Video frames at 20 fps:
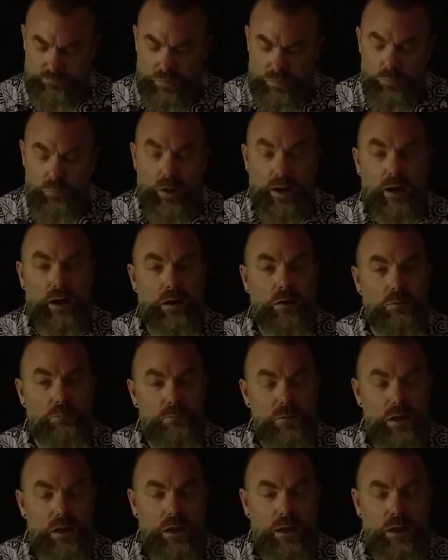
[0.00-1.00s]
Wow.
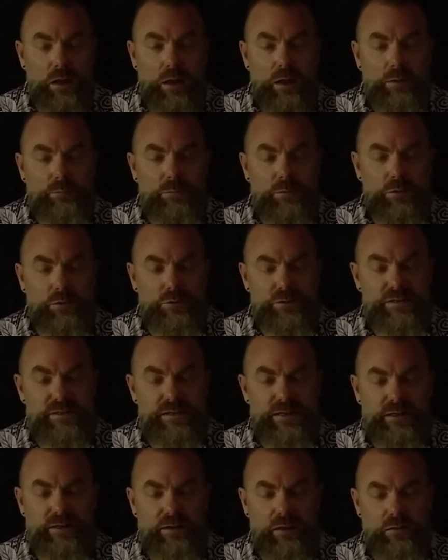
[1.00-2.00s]
I'm
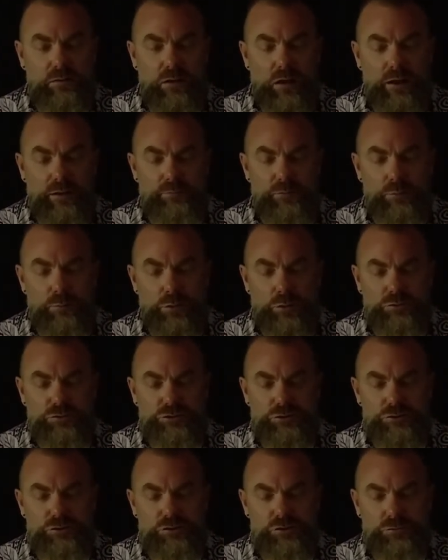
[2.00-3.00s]
noticing a lot of
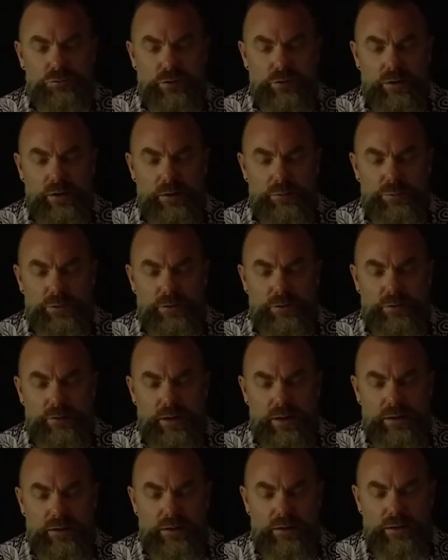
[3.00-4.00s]
emotion showing up here in
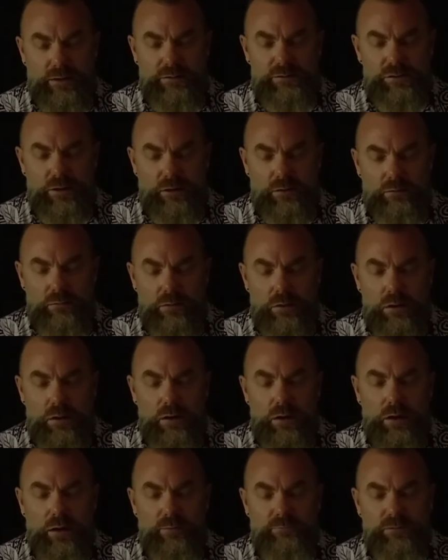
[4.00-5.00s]
that connection.
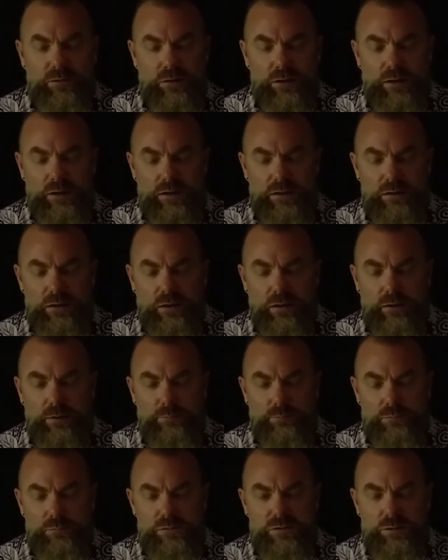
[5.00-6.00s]
I feel like
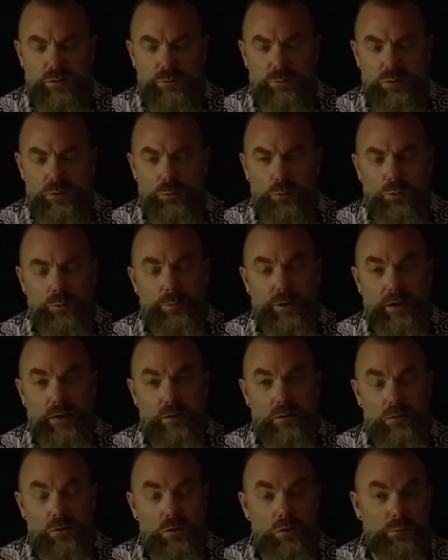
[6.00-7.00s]
some people may
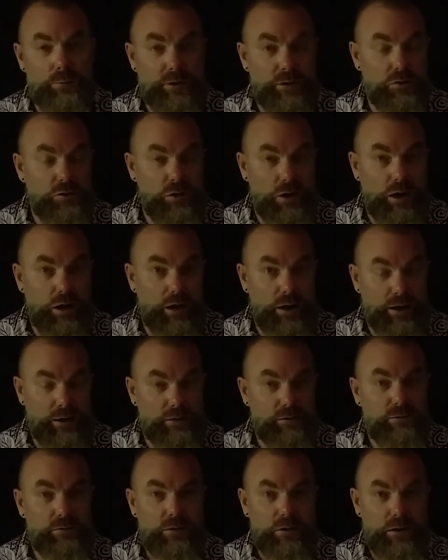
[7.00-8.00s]
go home and cry,
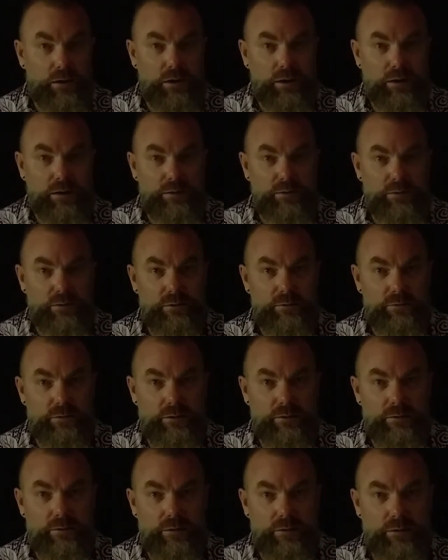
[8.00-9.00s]
and
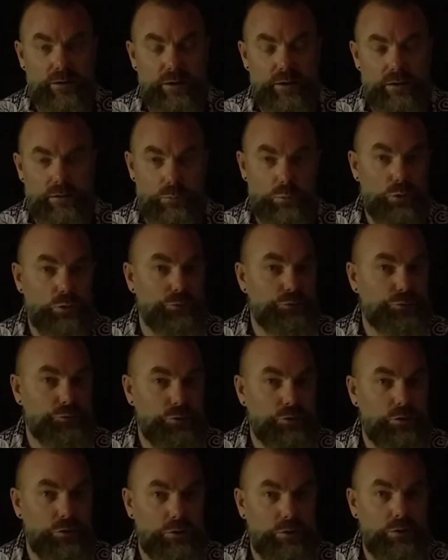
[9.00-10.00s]
that their animals
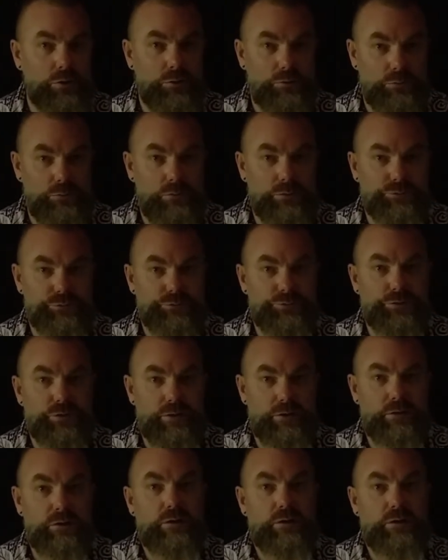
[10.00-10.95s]
are the ones that